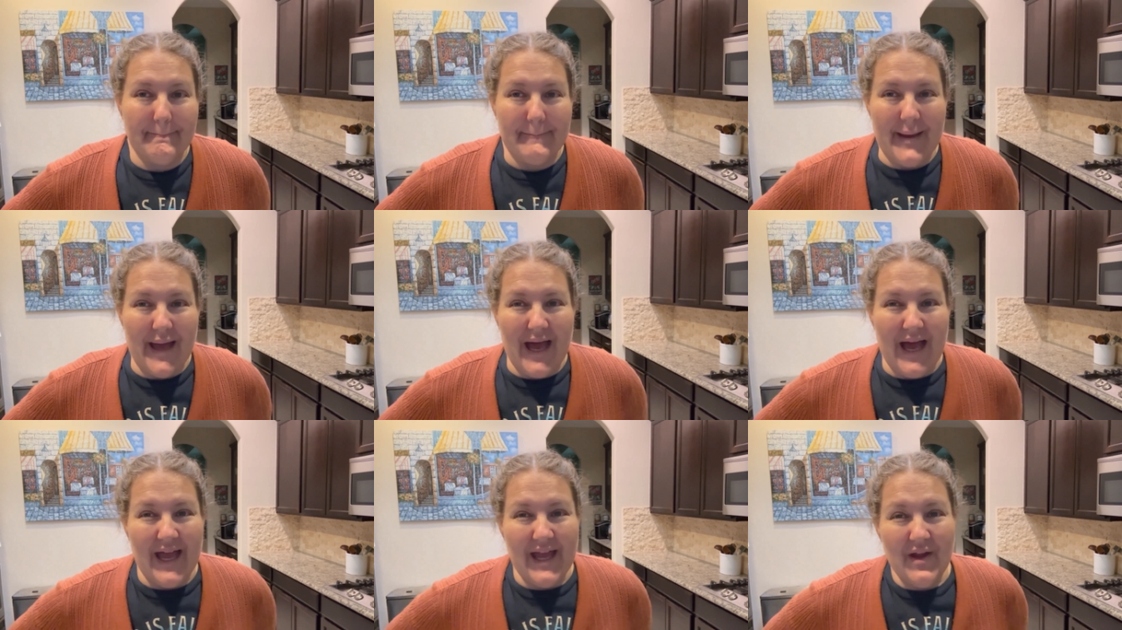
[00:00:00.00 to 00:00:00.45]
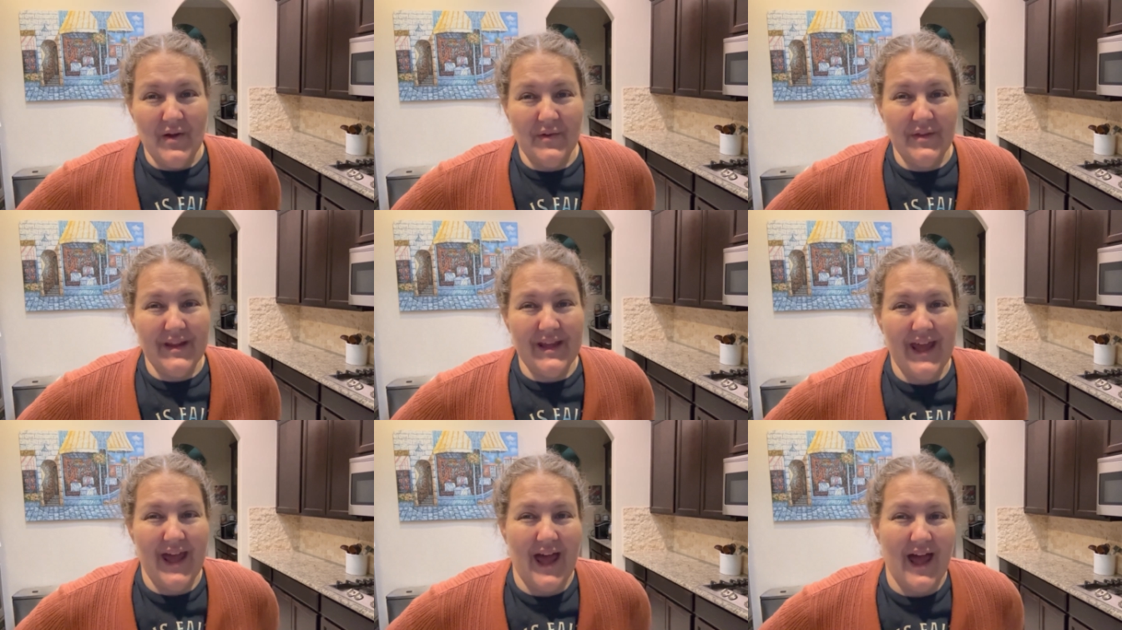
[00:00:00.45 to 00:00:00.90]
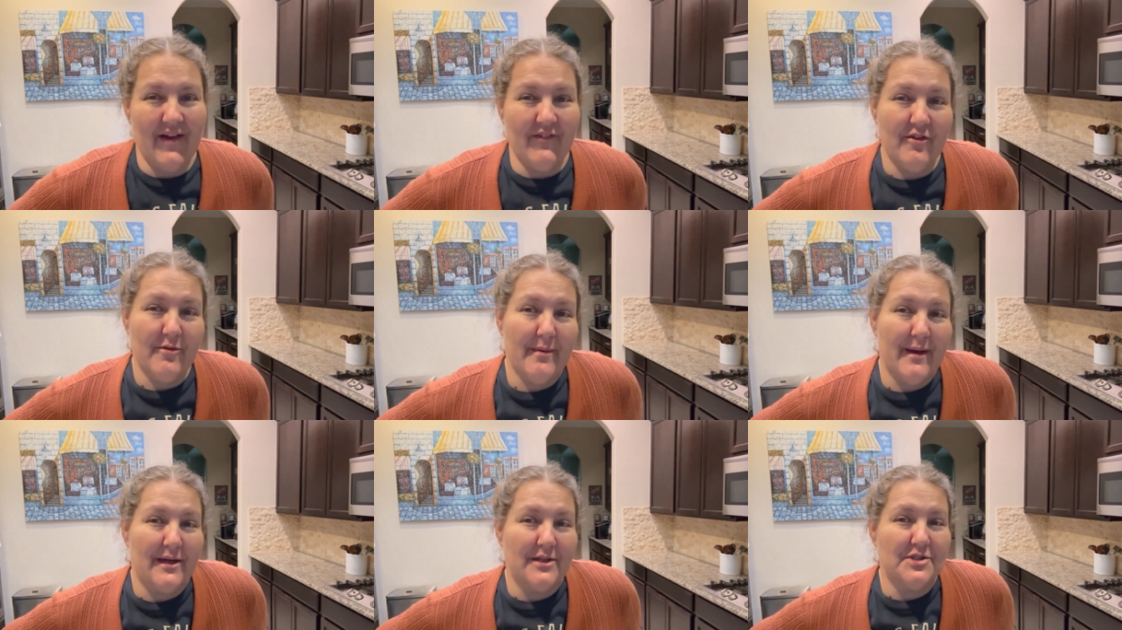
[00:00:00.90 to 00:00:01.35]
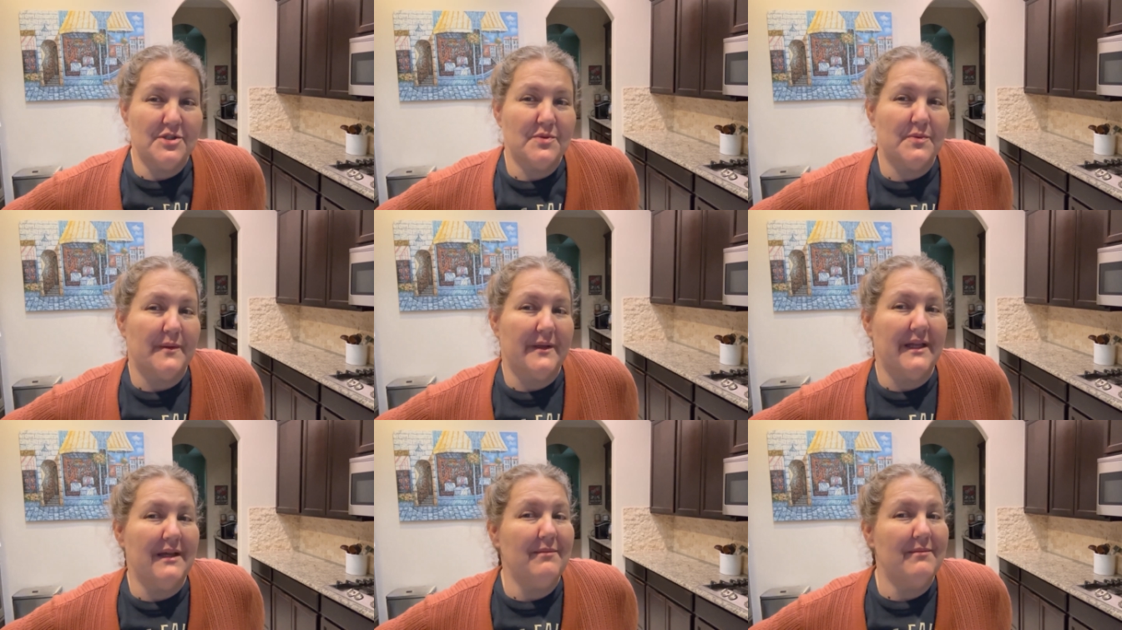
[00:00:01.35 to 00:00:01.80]
I only have about
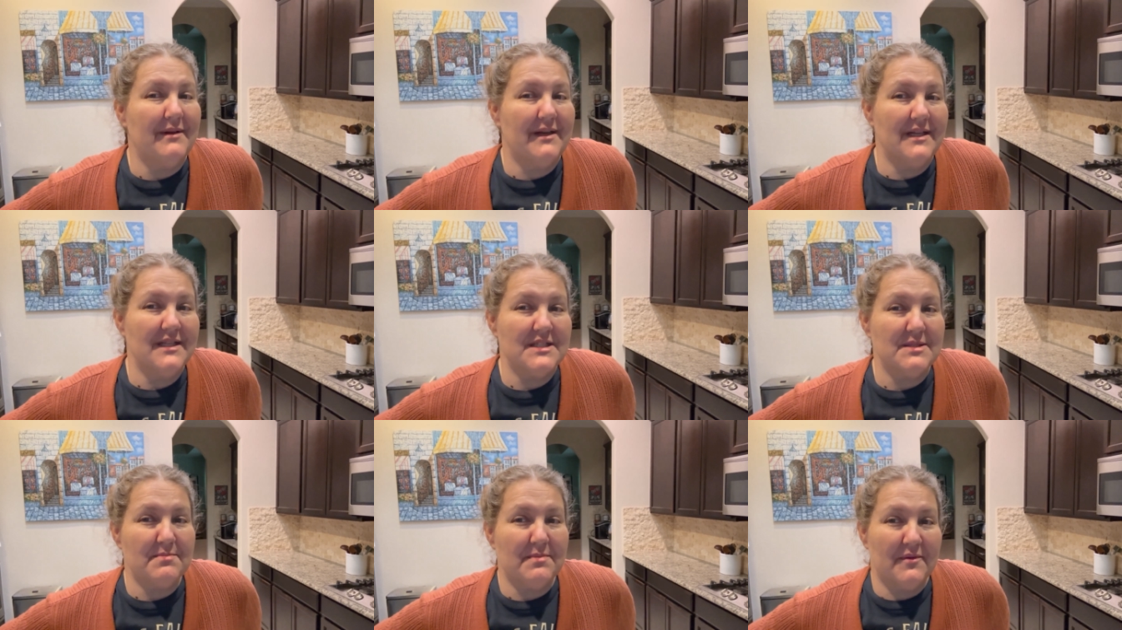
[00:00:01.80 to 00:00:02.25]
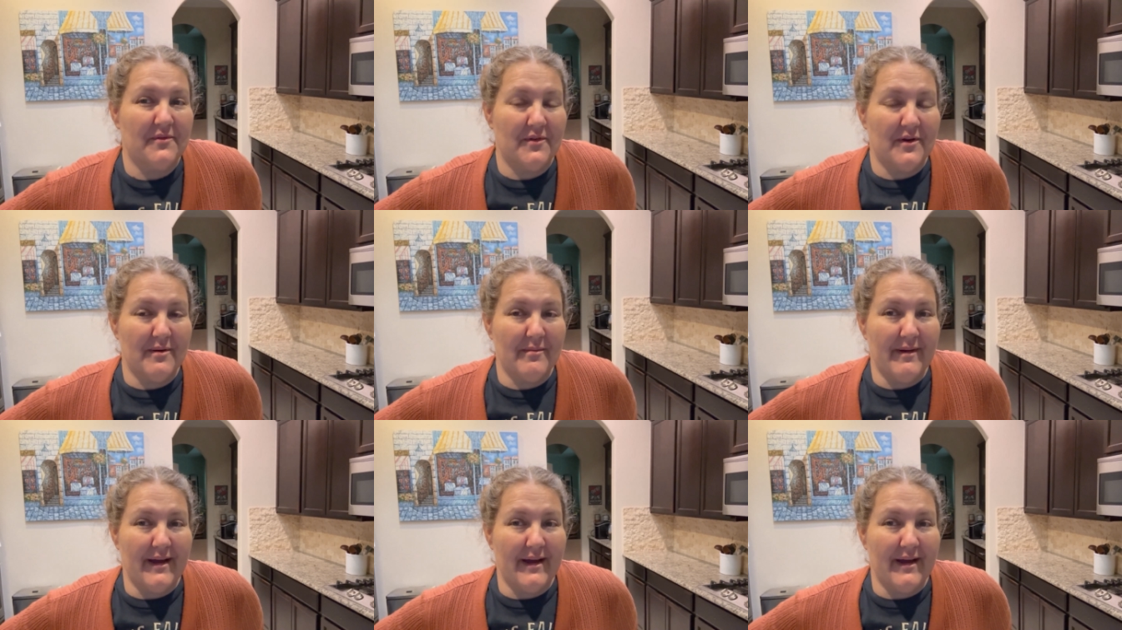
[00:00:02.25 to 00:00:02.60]
20 minutes before